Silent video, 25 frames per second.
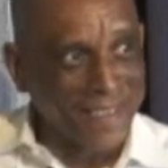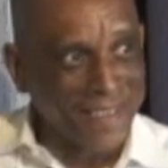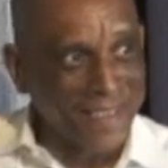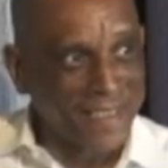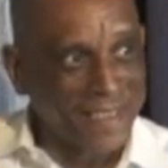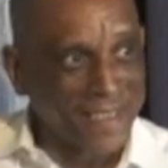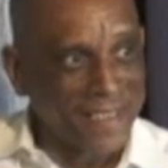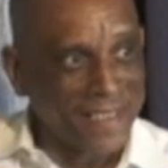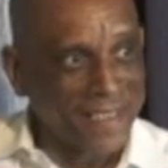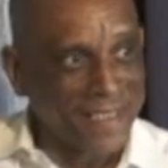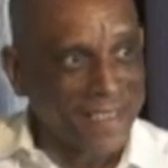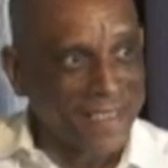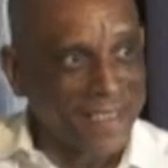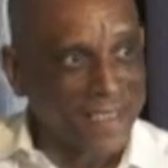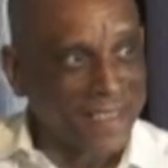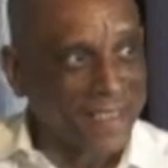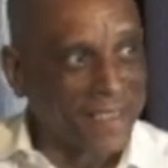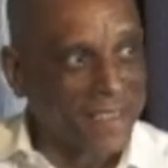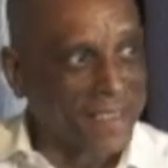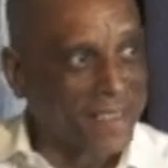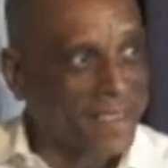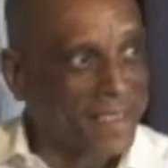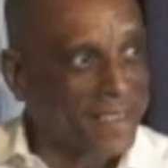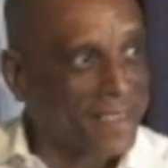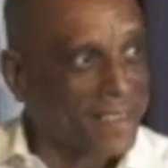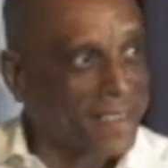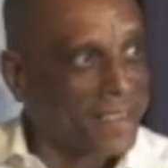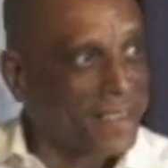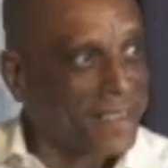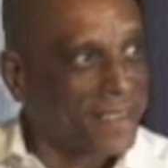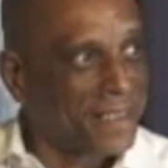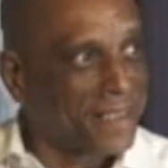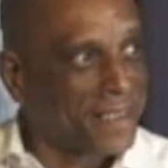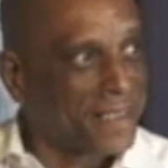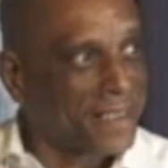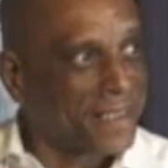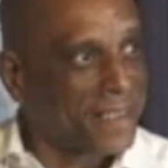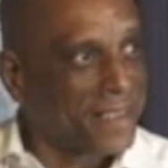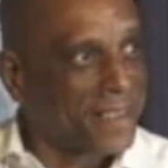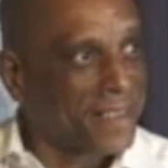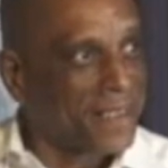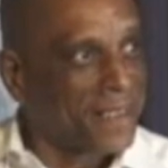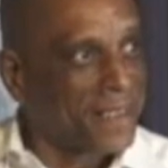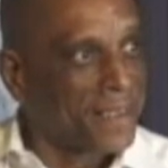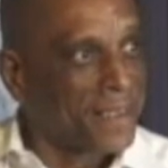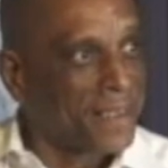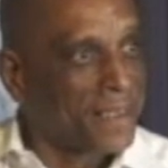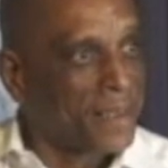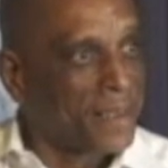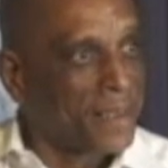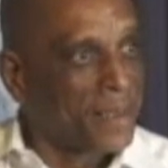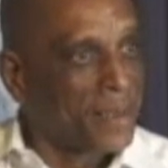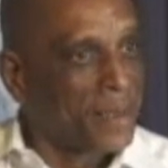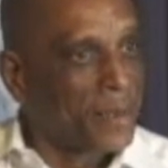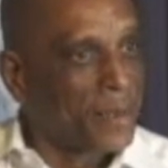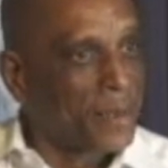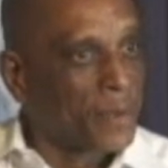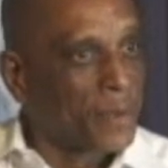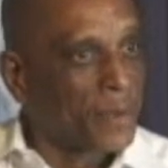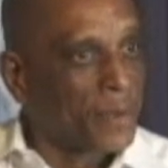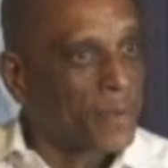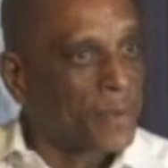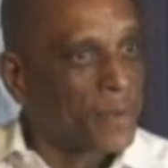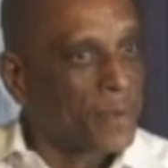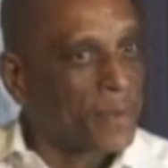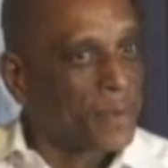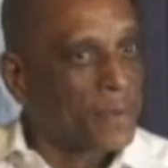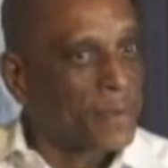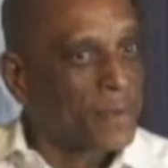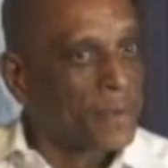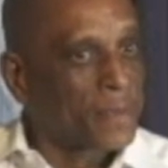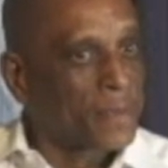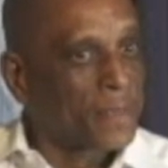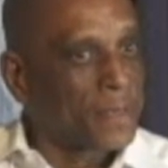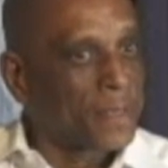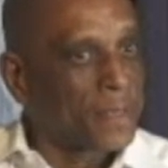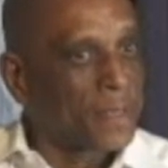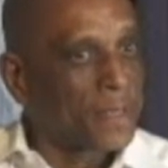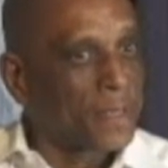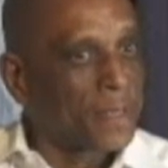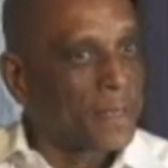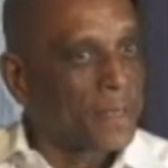Nothing is said.